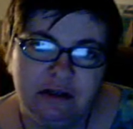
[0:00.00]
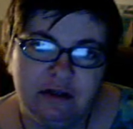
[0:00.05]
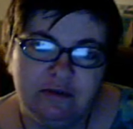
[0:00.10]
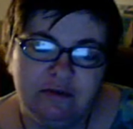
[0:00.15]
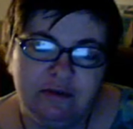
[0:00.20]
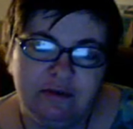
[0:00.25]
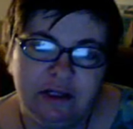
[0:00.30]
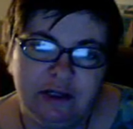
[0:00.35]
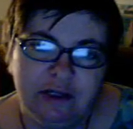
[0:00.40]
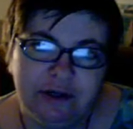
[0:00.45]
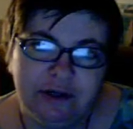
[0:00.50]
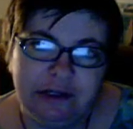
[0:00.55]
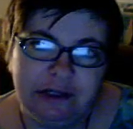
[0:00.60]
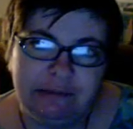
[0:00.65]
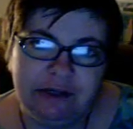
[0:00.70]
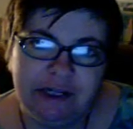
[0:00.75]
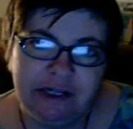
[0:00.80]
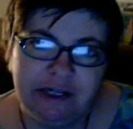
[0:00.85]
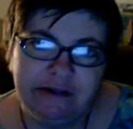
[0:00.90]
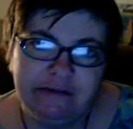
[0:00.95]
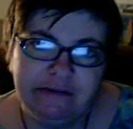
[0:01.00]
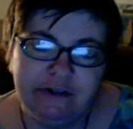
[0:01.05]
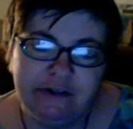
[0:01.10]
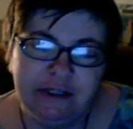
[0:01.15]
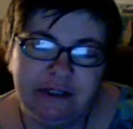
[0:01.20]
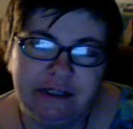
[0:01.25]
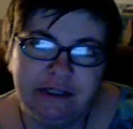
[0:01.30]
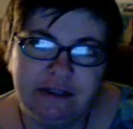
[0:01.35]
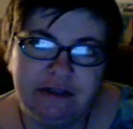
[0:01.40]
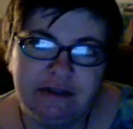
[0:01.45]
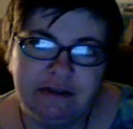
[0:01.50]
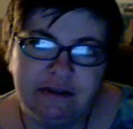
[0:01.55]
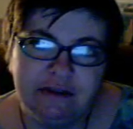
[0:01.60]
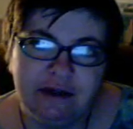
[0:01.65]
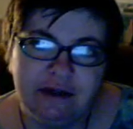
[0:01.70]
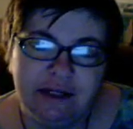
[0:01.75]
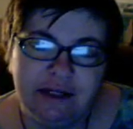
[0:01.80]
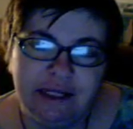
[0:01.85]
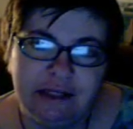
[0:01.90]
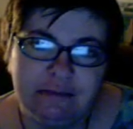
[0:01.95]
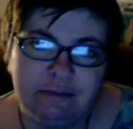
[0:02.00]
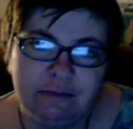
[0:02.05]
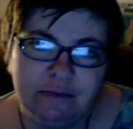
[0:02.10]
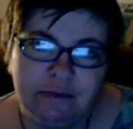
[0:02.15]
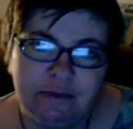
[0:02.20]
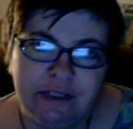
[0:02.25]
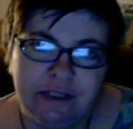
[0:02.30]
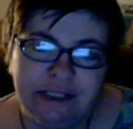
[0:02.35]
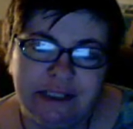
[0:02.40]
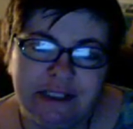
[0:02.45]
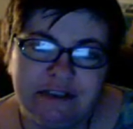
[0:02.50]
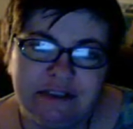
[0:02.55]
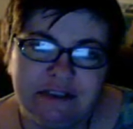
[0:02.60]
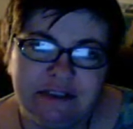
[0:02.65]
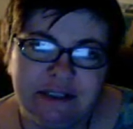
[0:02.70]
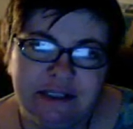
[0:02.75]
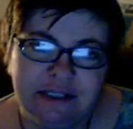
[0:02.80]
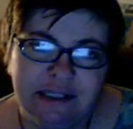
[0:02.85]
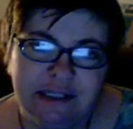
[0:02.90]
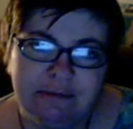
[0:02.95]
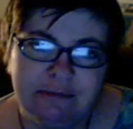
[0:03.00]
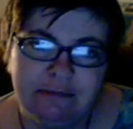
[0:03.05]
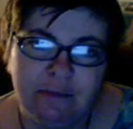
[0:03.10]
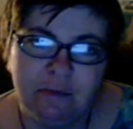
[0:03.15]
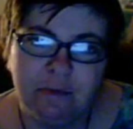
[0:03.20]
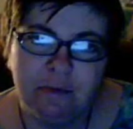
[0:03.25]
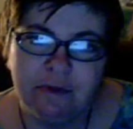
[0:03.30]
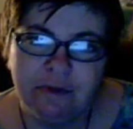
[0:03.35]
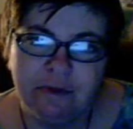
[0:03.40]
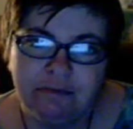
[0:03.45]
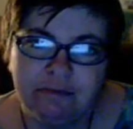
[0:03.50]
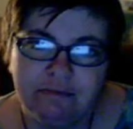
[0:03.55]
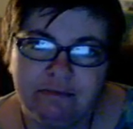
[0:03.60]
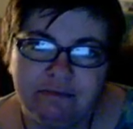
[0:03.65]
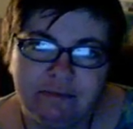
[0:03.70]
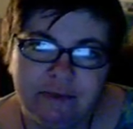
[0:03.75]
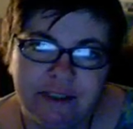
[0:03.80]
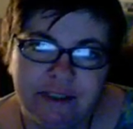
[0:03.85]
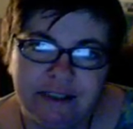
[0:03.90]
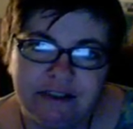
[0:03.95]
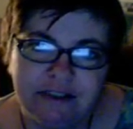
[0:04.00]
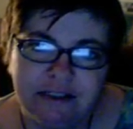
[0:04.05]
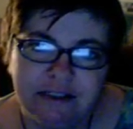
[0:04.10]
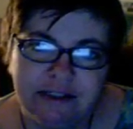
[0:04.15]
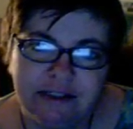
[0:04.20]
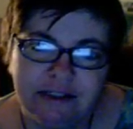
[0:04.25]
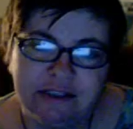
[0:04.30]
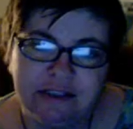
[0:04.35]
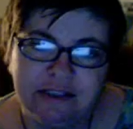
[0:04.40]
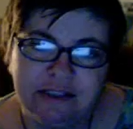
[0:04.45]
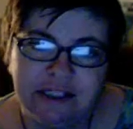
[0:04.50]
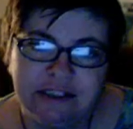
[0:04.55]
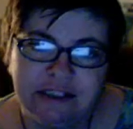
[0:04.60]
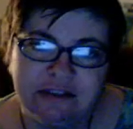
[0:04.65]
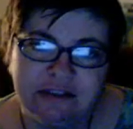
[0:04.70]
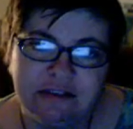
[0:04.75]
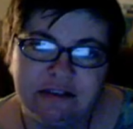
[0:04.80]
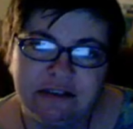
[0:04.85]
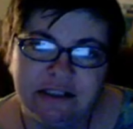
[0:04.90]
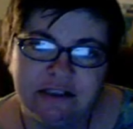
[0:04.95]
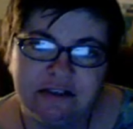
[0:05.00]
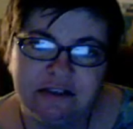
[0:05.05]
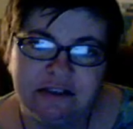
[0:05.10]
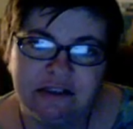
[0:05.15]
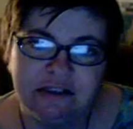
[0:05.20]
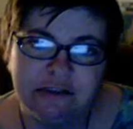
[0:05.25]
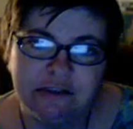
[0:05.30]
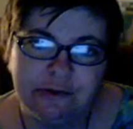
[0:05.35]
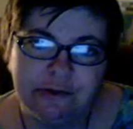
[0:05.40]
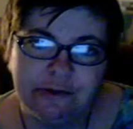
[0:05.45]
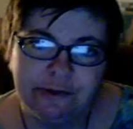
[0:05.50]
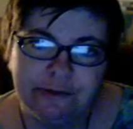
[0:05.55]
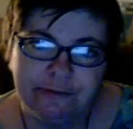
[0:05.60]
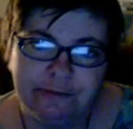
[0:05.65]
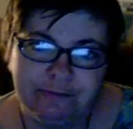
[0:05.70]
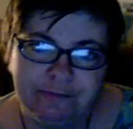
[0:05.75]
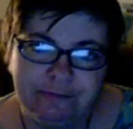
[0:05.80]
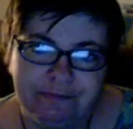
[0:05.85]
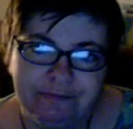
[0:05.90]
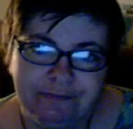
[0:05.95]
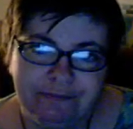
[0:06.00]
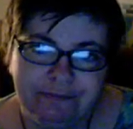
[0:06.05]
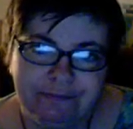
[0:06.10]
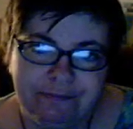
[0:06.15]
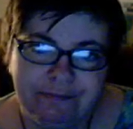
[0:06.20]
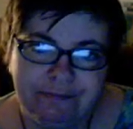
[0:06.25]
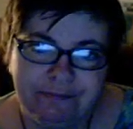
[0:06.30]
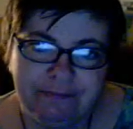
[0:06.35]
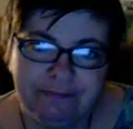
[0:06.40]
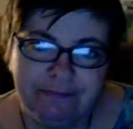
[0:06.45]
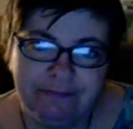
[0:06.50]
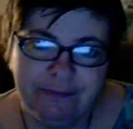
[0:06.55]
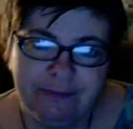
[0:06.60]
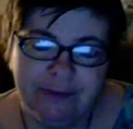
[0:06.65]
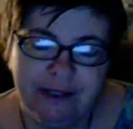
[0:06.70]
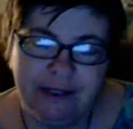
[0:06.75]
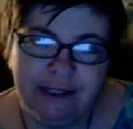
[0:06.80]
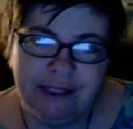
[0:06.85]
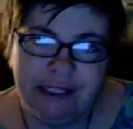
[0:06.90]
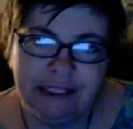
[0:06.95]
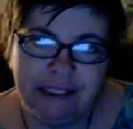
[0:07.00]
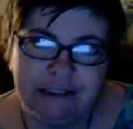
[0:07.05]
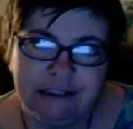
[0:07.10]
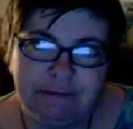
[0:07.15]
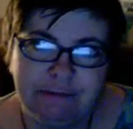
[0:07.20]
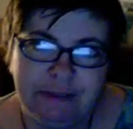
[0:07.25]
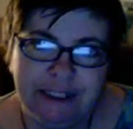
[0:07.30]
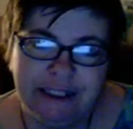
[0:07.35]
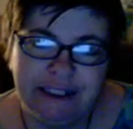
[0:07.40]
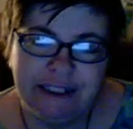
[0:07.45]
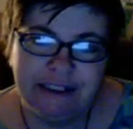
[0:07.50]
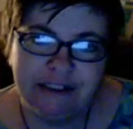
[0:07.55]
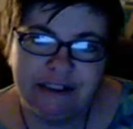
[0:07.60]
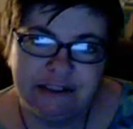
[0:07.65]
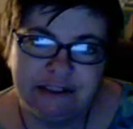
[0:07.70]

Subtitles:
regarding MAV, and I'll add more links as I get more links that discuss this disorder and that explain it